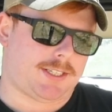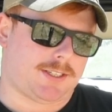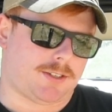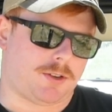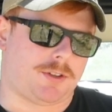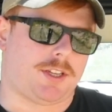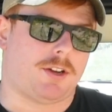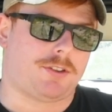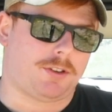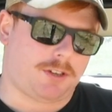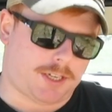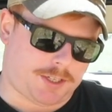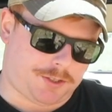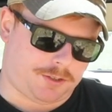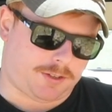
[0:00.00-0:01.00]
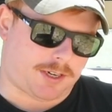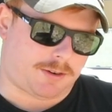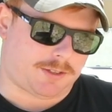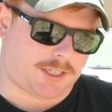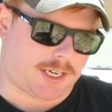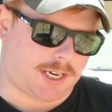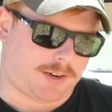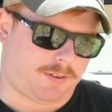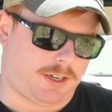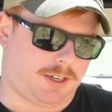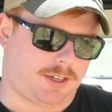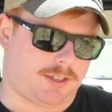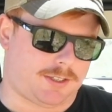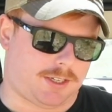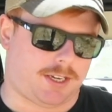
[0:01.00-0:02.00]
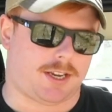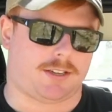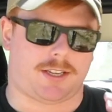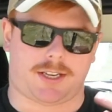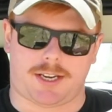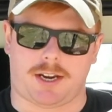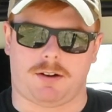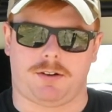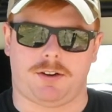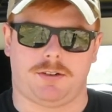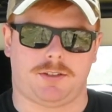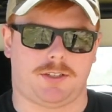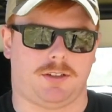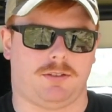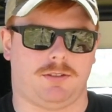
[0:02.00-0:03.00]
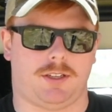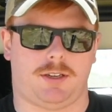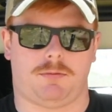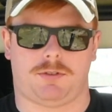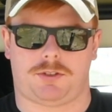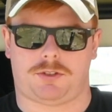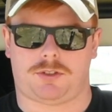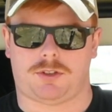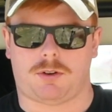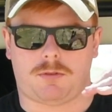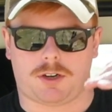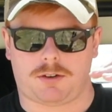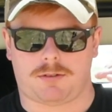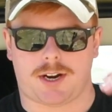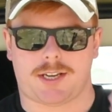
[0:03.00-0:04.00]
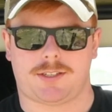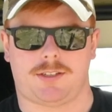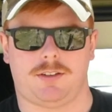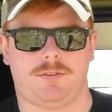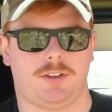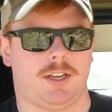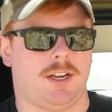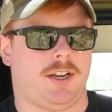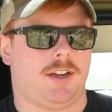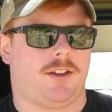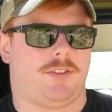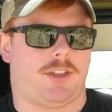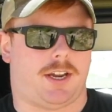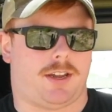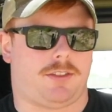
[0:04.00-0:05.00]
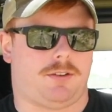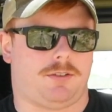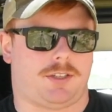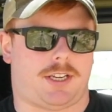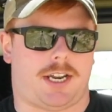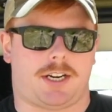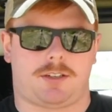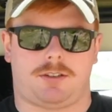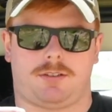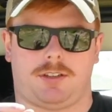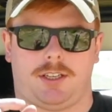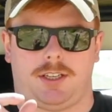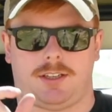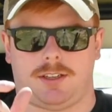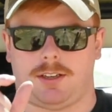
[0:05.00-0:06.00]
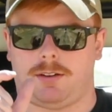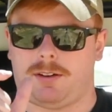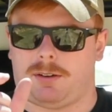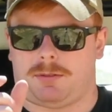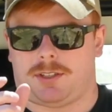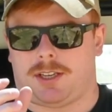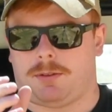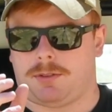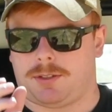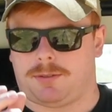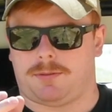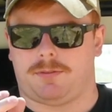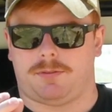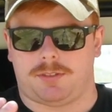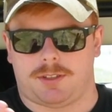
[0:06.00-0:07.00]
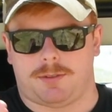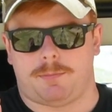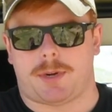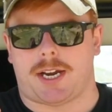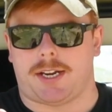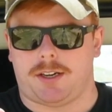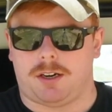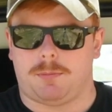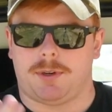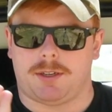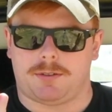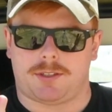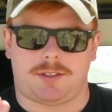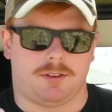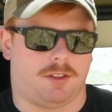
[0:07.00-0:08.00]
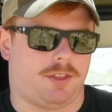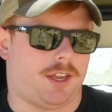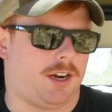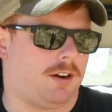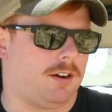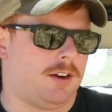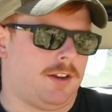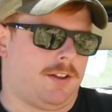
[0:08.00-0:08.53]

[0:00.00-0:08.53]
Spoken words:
Oh, the other issue that I was having is, again, that carrier tilt. It was so aggressive that there's actually, and it was minor, but it was still there.